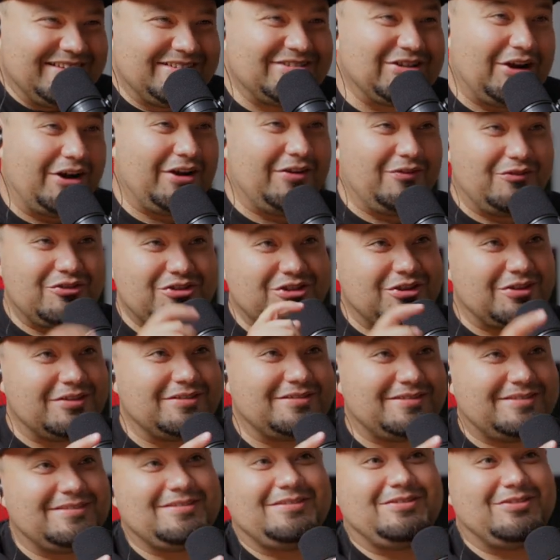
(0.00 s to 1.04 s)
sorry. So,
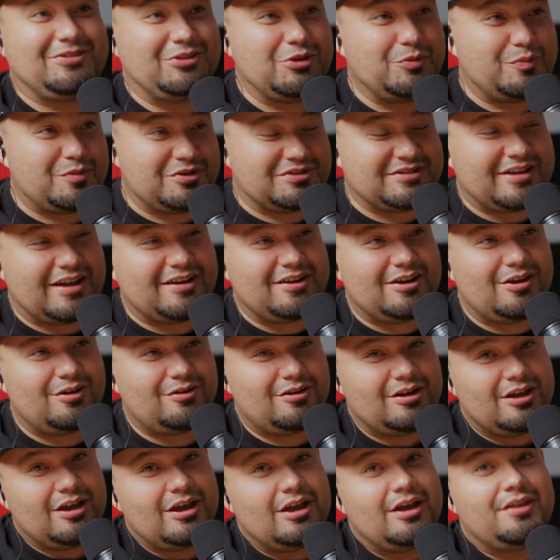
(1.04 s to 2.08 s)
super side
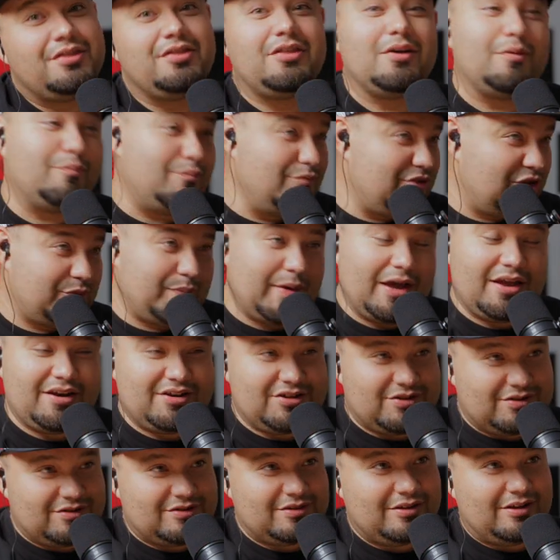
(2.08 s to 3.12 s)
note: the
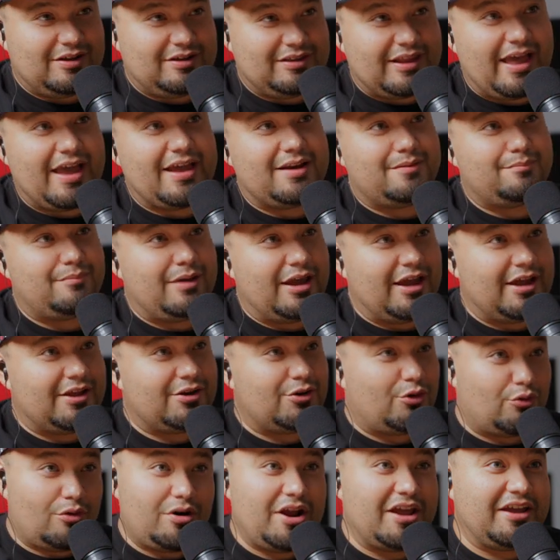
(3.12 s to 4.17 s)
Spanish Latin
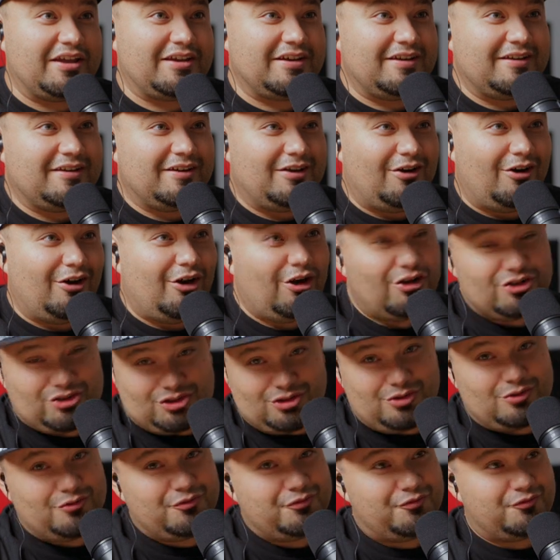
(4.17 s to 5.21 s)
band Reik
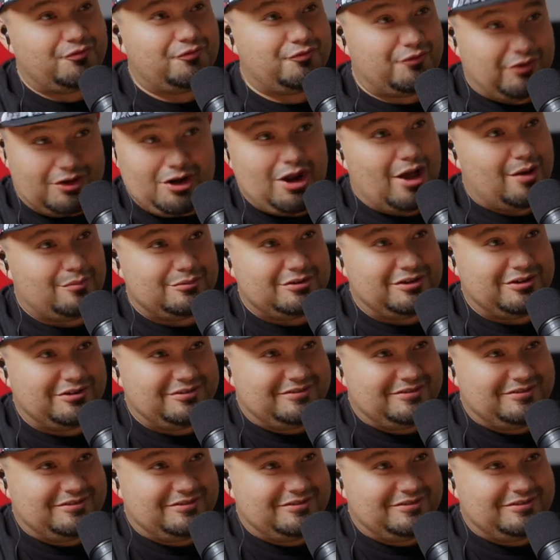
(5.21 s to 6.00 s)
also phenomenal.